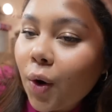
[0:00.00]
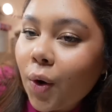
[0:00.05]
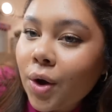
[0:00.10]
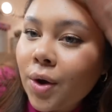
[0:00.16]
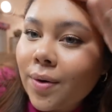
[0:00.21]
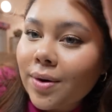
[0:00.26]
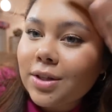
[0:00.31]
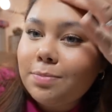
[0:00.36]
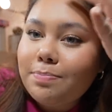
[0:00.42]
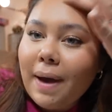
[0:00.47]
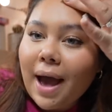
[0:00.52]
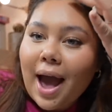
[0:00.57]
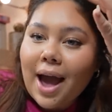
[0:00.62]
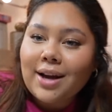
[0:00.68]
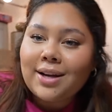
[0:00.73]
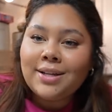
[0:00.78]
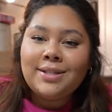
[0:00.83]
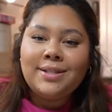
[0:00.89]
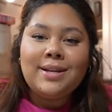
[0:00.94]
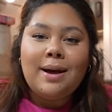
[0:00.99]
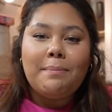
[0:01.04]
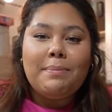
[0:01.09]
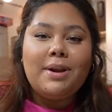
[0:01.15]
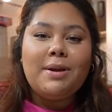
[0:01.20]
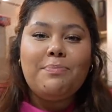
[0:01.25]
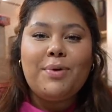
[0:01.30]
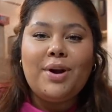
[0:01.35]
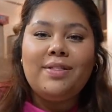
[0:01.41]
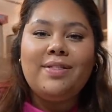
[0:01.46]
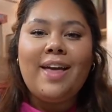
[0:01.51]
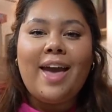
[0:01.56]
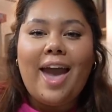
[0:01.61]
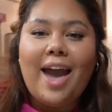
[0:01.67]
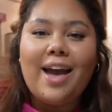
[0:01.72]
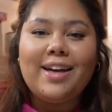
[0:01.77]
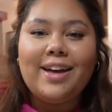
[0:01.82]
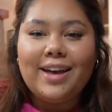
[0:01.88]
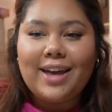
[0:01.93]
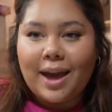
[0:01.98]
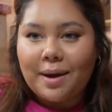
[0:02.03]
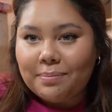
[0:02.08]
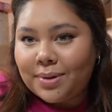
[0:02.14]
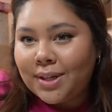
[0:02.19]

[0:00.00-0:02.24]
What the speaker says: Oil is back. Somebody bring the egg again,